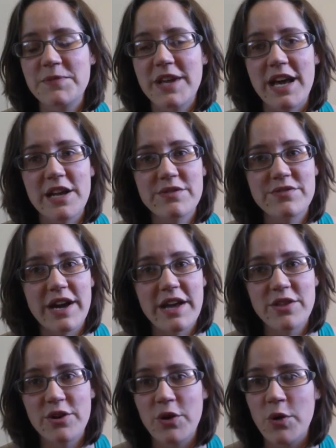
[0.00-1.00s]
kind of
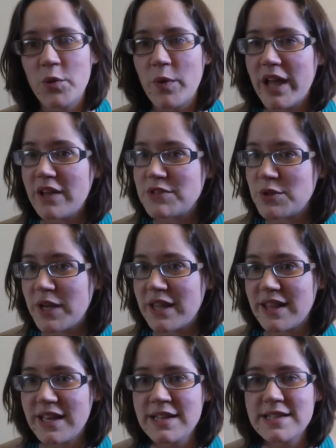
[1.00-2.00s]
find their own way of doing
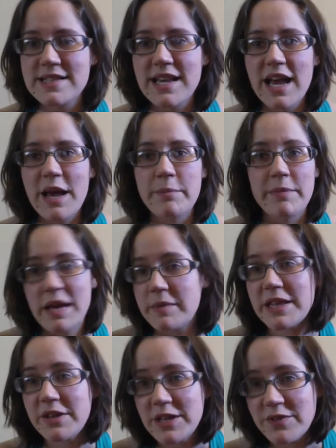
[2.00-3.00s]
things.
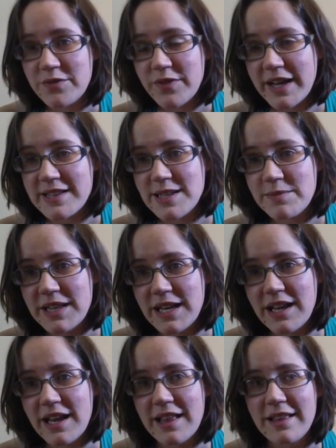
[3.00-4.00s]
Maybe they'll even find
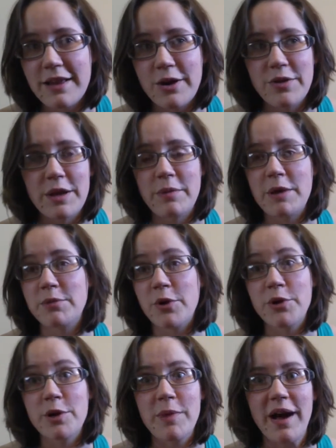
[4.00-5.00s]
something that might
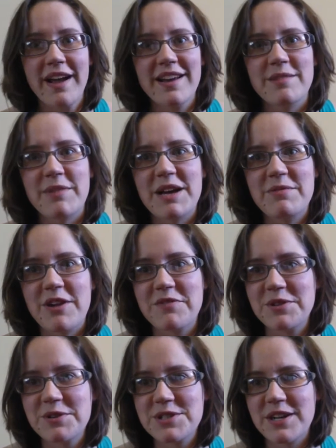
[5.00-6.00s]
blow your mind. It might
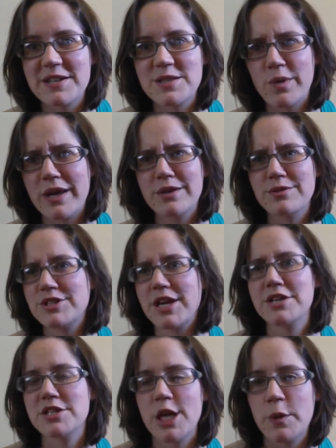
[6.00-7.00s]
revolutionize the way you
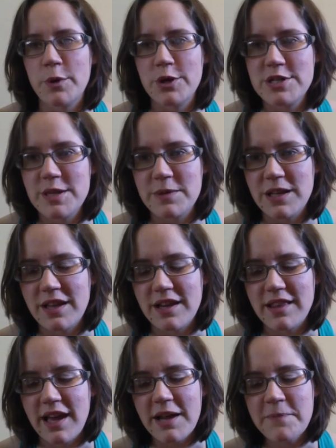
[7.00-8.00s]
change a diaper or something
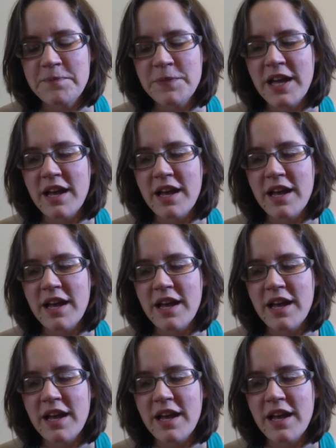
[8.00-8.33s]
like that.